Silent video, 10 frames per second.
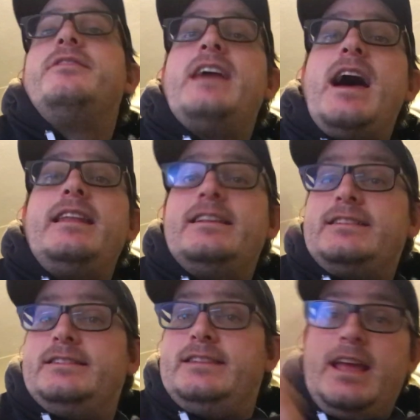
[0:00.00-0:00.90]
That
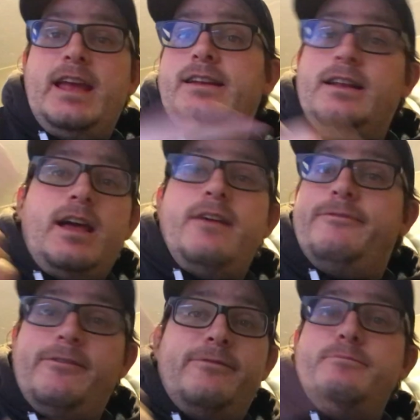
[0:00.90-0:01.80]
is a day in the
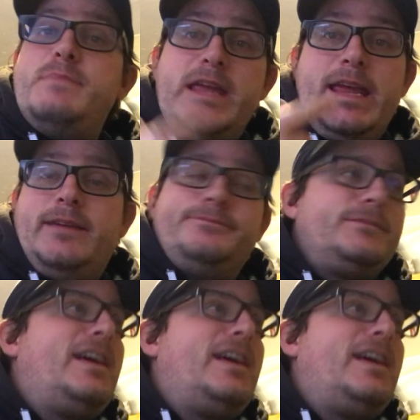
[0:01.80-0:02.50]
life of me.